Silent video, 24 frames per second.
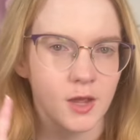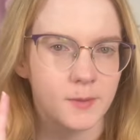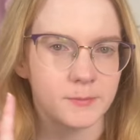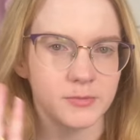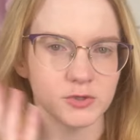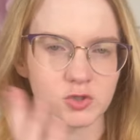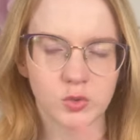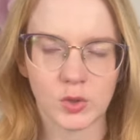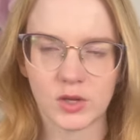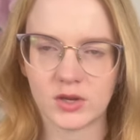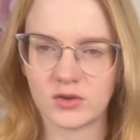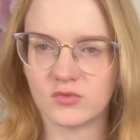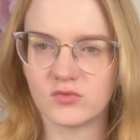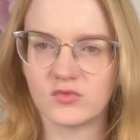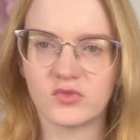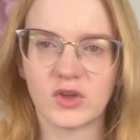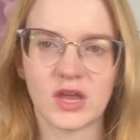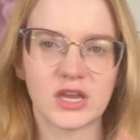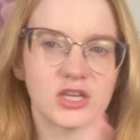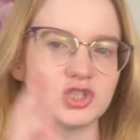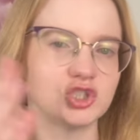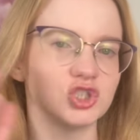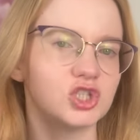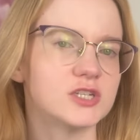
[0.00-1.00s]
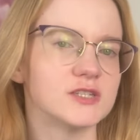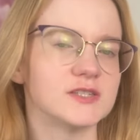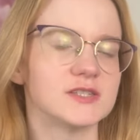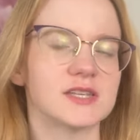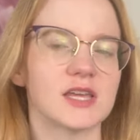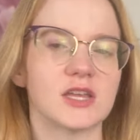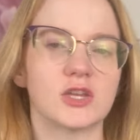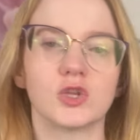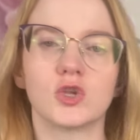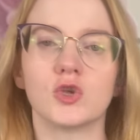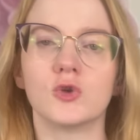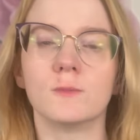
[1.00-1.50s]
between vengeance
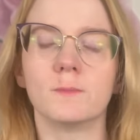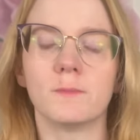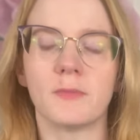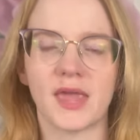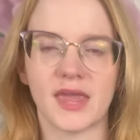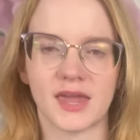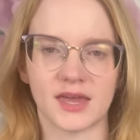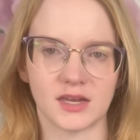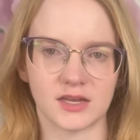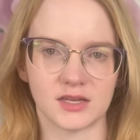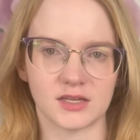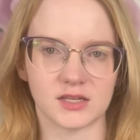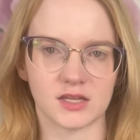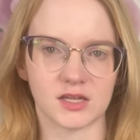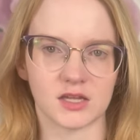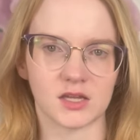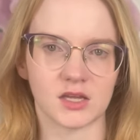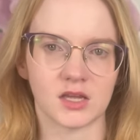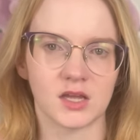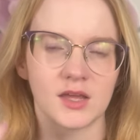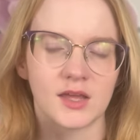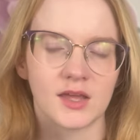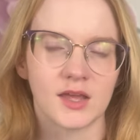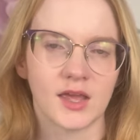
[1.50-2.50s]
and humanity?